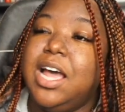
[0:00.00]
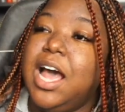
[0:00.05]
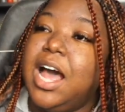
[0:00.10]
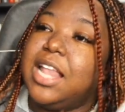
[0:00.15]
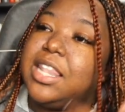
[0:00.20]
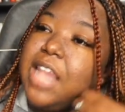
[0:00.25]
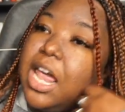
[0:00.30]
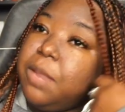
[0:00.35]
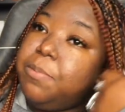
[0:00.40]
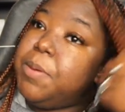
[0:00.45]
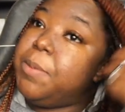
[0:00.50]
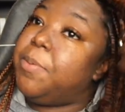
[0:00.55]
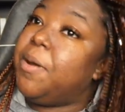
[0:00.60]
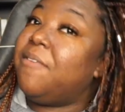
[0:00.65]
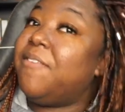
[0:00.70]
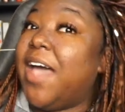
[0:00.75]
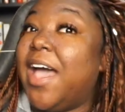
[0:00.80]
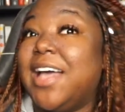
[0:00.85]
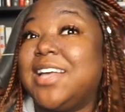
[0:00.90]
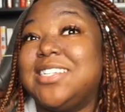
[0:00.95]
A lot of people have
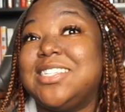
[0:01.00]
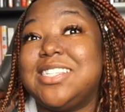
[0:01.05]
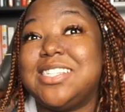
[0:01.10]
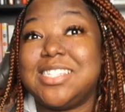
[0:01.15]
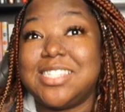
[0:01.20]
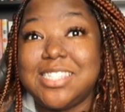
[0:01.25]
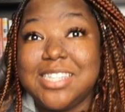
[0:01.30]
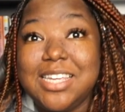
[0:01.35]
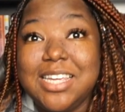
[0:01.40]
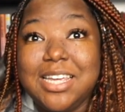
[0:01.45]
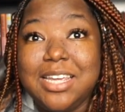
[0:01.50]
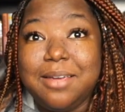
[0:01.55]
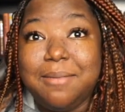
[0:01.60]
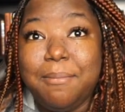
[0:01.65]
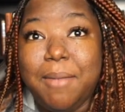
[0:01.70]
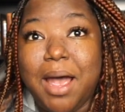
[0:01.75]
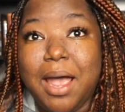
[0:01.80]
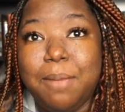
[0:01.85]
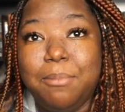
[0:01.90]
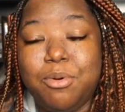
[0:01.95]
asked to see
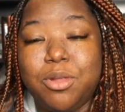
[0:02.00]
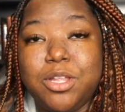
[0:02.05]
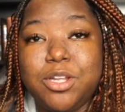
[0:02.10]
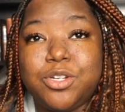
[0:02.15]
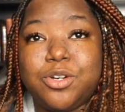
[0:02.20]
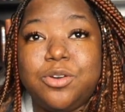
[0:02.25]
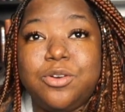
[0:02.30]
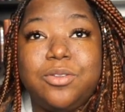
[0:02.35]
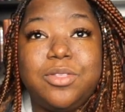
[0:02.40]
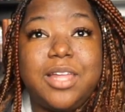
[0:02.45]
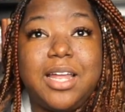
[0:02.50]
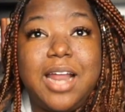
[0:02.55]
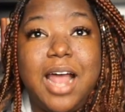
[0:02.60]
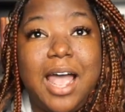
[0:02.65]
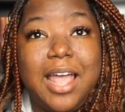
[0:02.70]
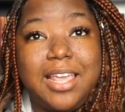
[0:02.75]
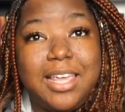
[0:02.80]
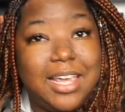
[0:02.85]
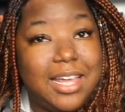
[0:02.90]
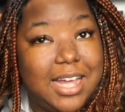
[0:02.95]
my bullet journal that I
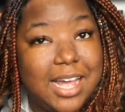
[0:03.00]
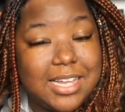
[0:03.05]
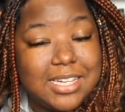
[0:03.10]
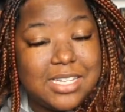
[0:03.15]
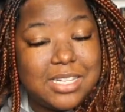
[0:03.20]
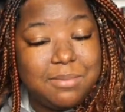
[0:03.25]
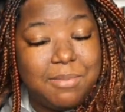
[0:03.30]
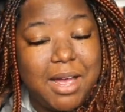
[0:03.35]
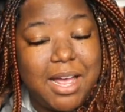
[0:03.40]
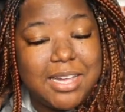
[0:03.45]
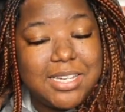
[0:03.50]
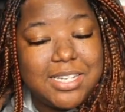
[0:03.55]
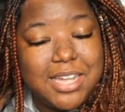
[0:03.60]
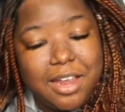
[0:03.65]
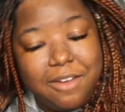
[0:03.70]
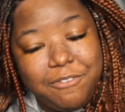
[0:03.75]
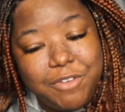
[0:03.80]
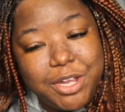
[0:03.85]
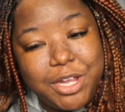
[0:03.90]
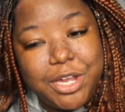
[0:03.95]
get customized
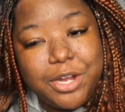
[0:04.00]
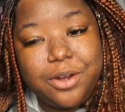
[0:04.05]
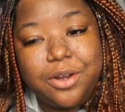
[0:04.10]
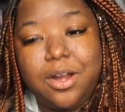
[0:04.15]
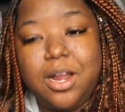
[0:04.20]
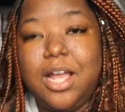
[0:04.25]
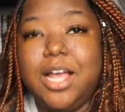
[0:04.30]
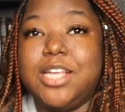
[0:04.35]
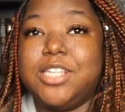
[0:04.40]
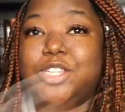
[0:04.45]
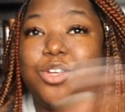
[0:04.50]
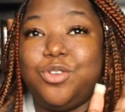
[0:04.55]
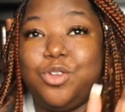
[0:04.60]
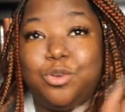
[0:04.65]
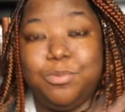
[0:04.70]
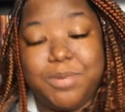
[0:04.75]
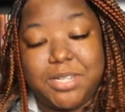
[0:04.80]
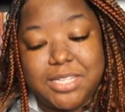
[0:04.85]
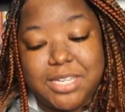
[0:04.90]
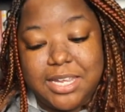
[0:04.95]
every year, so you'll
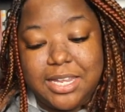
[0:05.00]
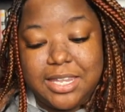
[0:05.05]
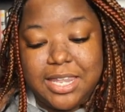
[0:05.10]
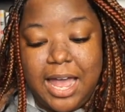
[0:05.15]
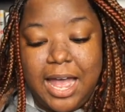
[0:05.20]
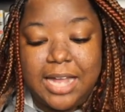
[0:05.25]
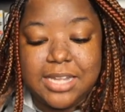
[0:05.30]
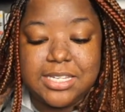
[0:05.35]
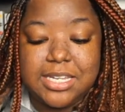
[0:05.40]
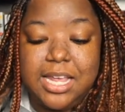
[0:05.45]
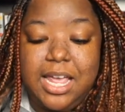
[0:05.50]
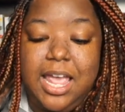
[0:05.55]
be seeing that.